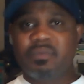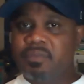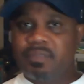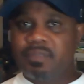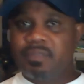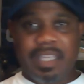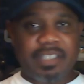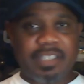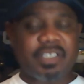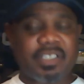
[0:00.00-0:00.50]

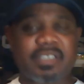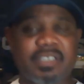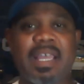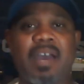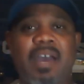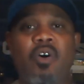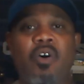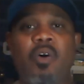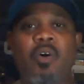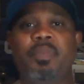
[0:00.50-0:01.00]
They just
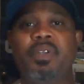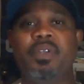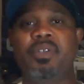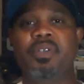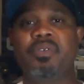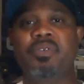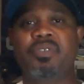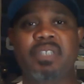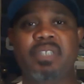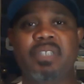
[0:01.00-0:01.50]
now opened a
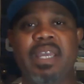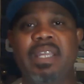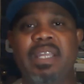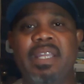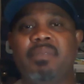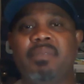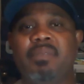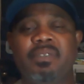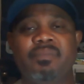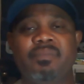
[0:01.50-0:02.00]
new
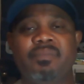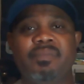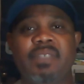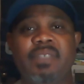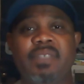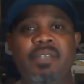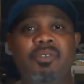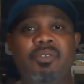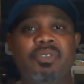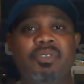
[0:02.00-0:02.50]
stadium, and
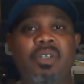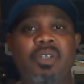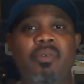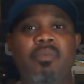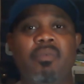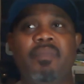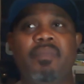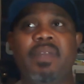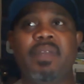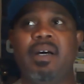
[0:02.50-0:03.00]
he was
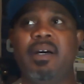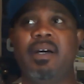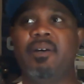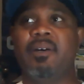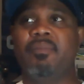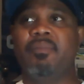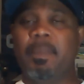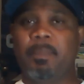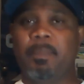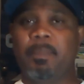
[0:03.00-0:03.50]
on
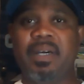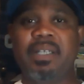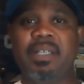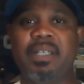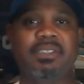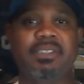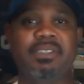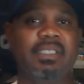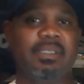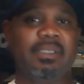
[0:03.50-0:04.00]
the
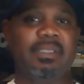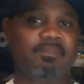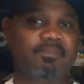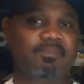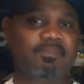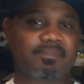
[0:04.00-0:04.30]
punt team.